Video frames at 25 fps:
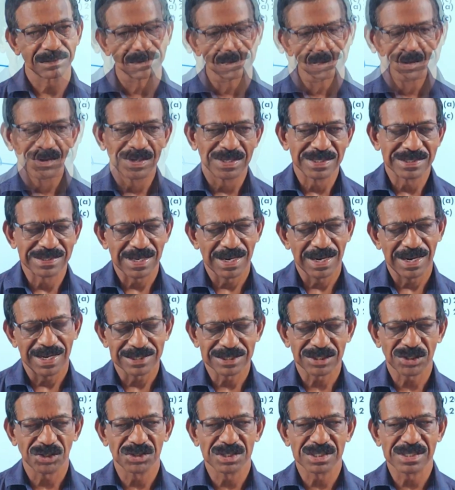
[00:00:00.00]
Now, it is the
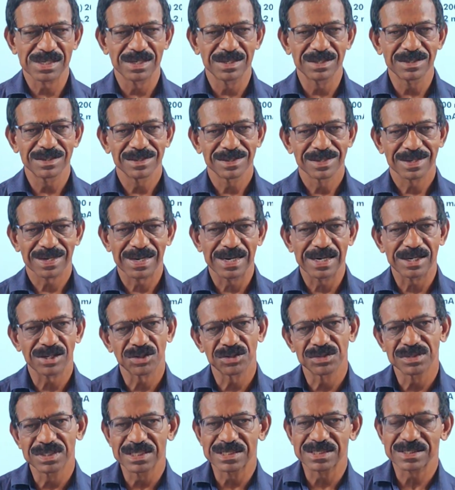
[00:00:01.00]
last question related
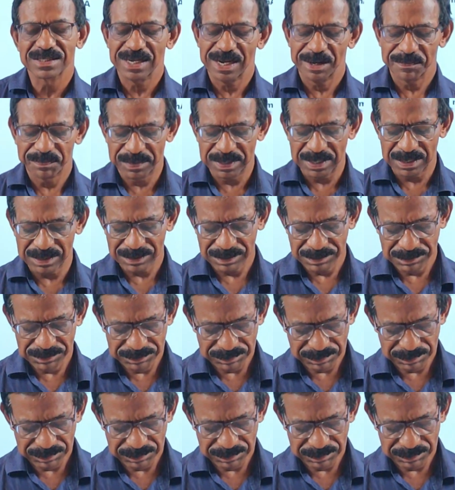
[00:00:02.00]
to this chapter.